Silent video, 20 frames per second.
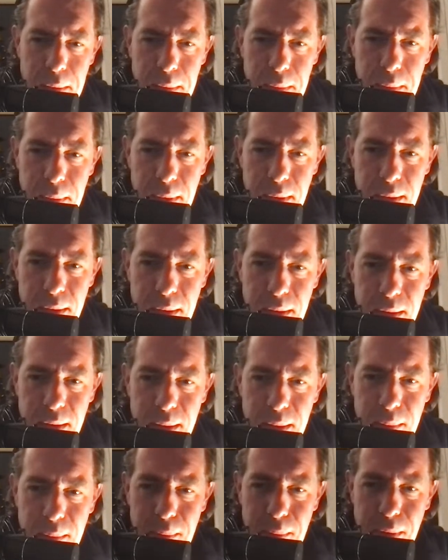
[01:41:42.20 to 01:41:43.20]

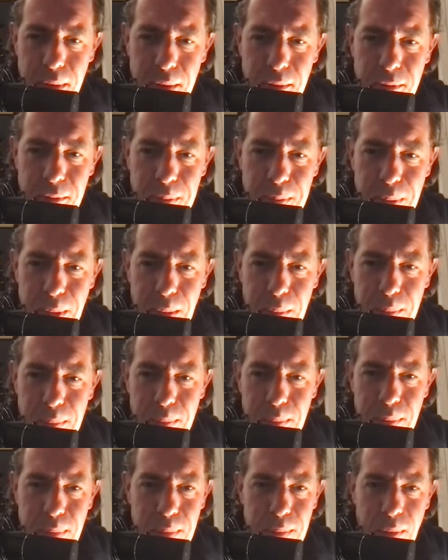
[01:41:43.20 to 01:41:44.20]
Right, but
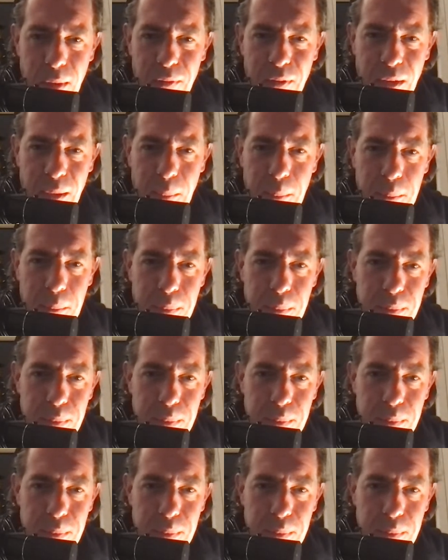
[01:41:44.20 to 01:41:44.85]
I think